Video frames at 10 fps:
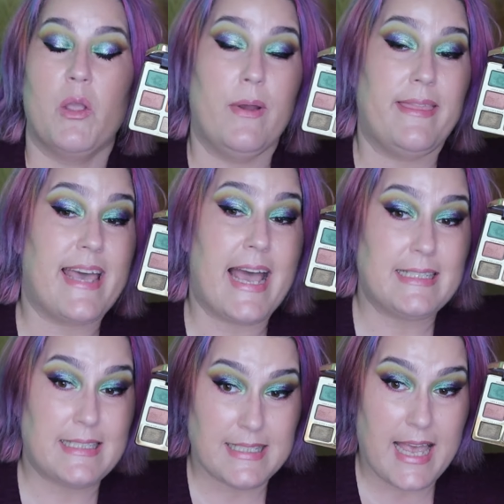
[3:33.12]
With
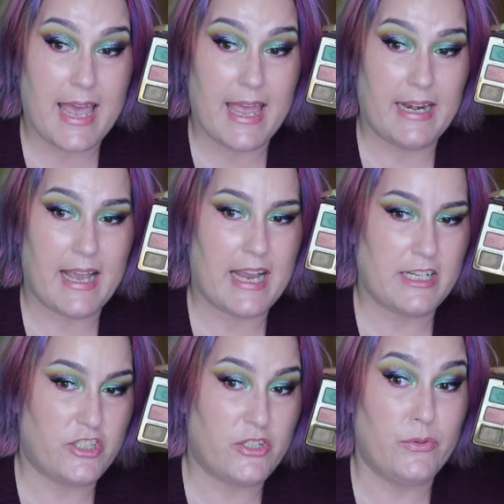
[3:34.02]
that said,
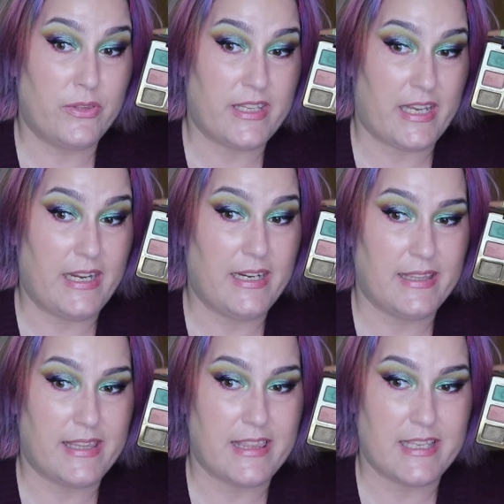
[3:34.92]
I do
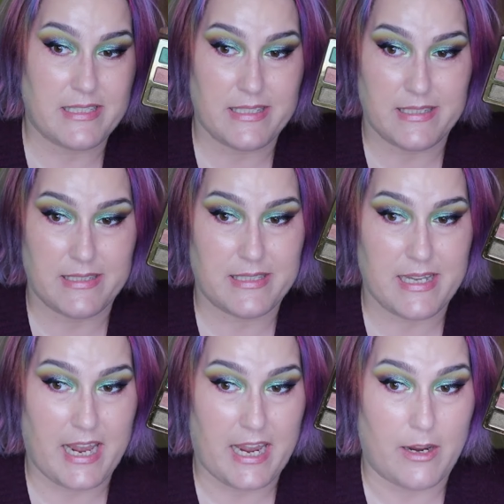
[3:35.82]
think that this is
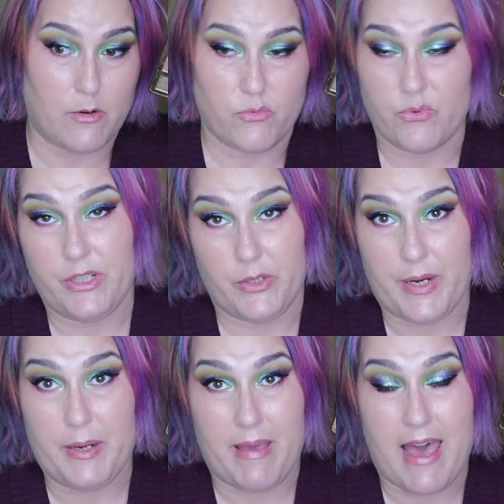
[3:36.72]
a really
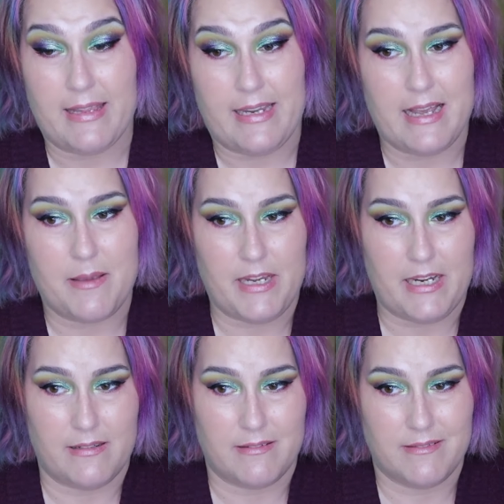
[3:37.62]
great palette. I
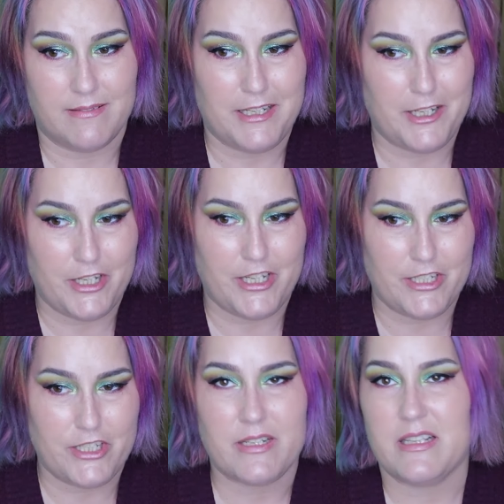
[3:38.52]
mean,
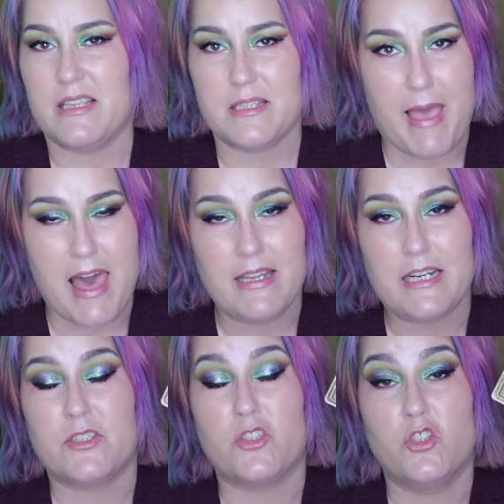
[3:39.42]
you just this
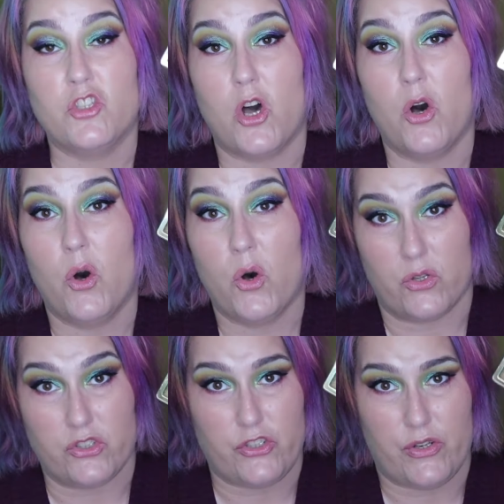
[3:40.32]
palette is so
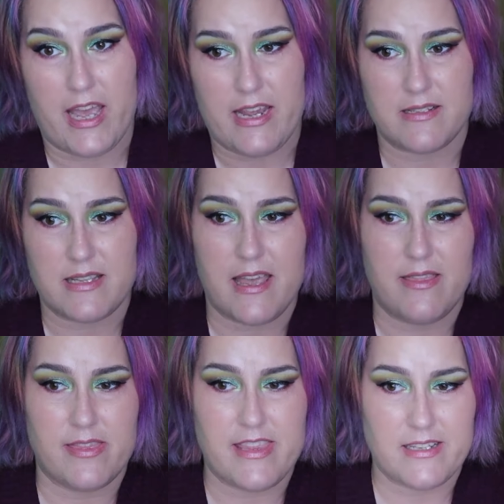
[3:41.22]
old you guys
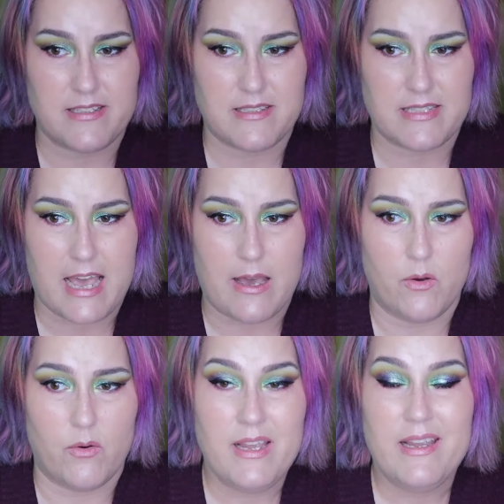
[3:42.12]
and this is
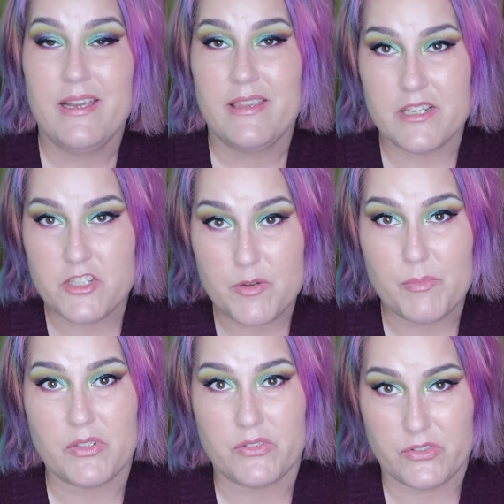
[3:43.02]
how the
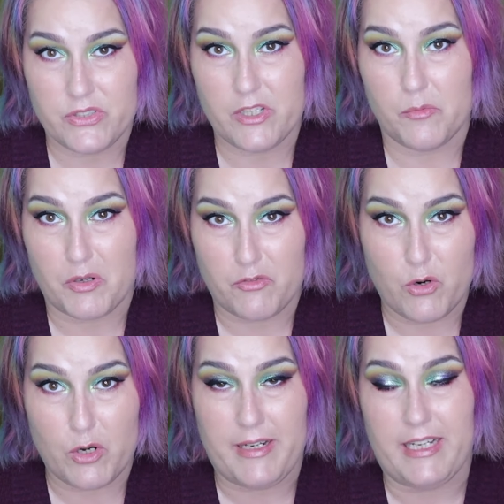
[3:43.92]
shimmers are still
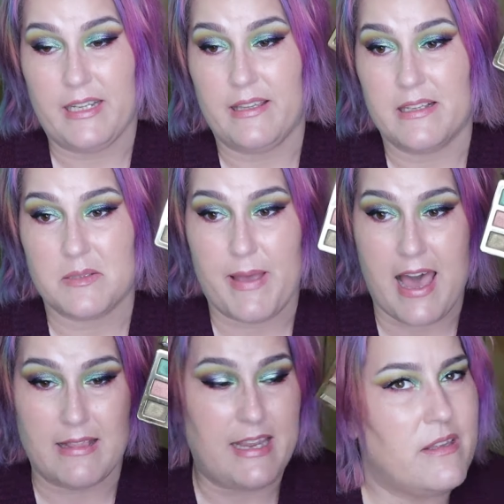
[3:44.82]
performing in this
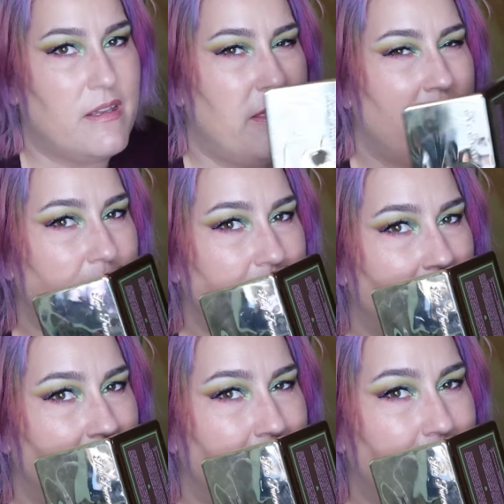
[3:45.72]
palette
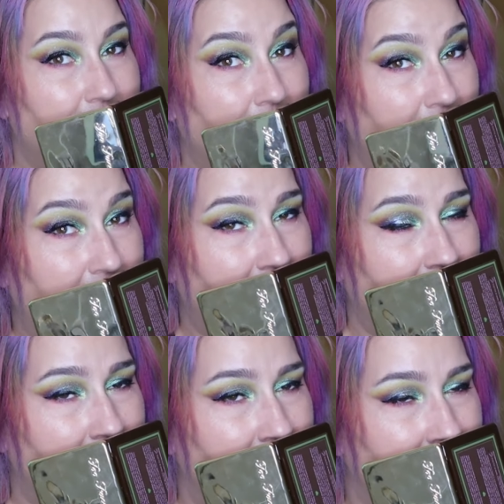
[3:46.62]
there's very